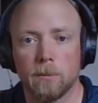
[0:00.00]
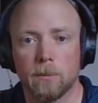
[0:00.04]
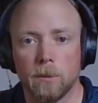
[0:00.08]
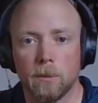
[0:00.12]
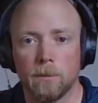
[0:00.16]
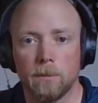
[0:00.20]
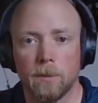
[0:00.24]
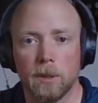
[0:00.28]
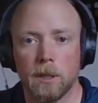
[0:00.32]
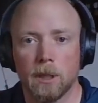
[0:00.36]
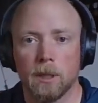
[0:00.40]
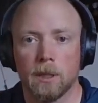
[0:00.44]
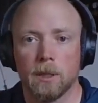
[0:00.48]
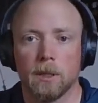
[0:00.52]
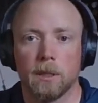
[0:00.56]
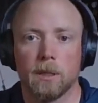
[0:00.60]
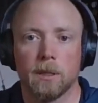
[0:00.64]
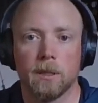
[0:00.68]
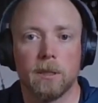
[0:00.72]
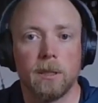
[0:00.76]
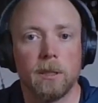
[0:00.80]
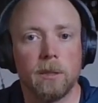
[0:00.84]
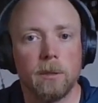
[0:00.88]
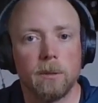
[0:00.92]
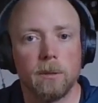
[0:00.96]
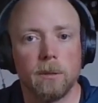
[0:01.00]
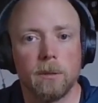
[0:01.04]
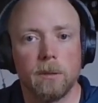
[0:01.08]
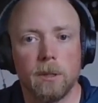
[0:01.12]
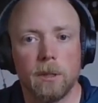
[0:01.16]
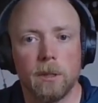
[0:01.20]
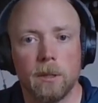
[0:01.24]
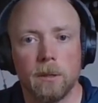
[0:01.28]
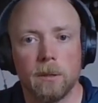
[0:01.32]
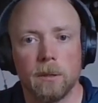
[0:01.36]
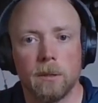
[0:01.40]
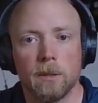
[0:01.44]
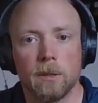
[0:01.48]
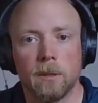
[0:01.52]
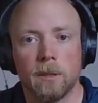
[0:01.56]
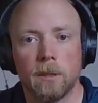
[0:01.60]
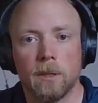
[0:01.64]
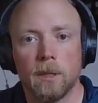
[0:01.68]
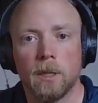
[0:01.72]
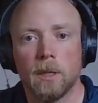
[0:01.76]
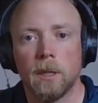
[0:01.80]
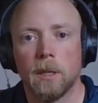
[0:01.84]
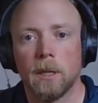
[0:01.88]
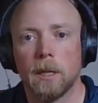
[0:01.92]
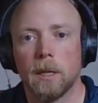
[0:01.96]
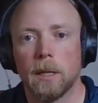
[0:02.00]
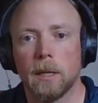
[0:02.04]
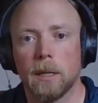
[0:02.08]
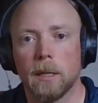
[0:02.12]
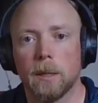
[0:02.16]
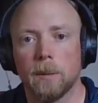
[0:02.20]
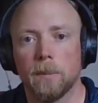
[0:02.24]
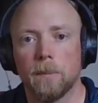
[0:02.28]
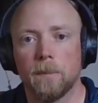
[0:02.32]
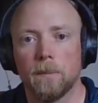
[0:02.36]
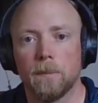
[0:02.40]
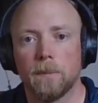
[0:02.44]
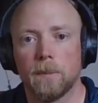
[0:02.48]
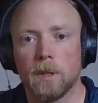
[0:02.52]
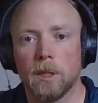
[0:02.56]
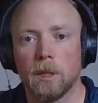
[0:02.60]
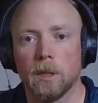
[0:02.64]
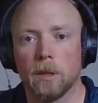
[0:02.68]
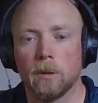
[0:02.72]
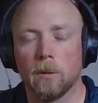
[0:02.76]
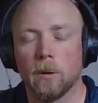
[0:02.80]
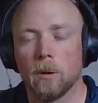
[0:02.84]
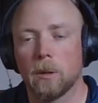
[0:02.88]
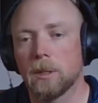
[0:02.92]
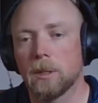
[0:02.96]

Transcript: would be continual yield, um, you know, or